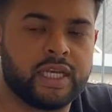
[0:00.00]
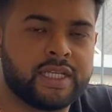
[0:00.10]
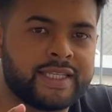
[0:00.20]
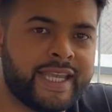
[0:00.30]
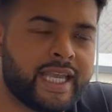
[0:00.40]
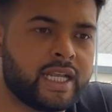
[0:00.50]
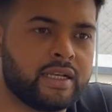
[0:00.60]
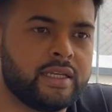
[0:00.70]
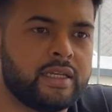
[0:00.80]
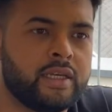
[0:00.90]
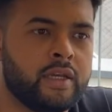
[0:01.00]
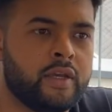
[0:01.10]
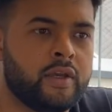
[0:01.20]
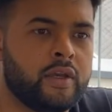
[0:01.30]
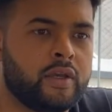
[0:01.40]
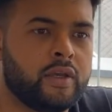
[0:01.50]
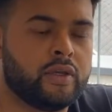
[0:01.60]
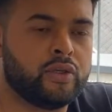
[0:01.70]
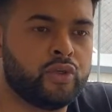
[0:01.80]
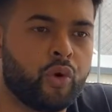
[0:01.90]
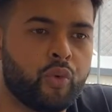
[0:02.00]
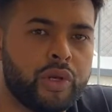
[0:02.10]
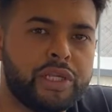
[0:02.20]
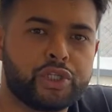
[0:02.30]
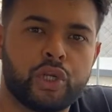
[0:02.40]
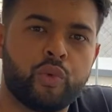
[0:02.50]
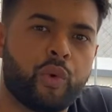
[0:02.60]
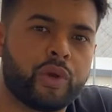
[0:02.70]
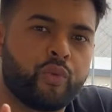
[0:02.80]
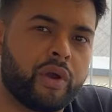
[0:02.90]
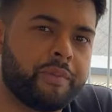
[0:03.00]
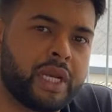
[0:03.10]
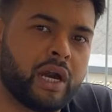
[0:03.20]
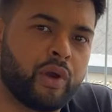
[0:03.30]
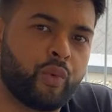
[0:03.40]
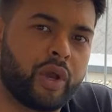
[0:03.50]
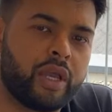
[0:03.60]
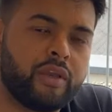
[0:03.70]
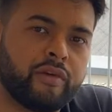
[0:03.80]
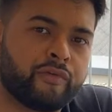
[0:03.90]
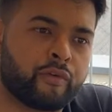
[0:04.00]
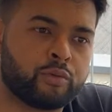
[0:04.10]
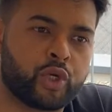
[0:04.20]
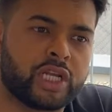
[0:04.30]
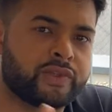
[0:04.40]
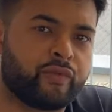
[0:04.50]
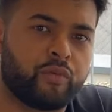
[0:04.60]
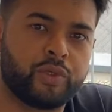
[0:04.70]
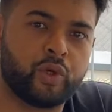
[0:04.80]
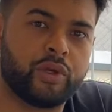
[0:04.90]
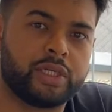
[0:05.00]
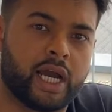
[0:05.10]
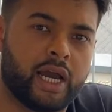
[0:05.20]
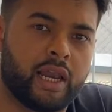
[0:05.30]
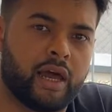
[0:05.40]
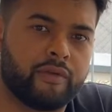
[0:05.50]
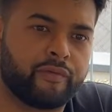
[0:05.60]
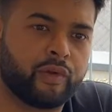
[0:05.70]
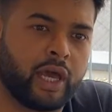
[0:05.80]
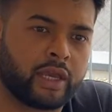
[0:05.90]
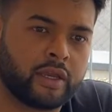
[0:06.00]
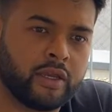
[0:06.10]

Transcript: Secondly, you're literally one webinar away from transforming your entire life. Like,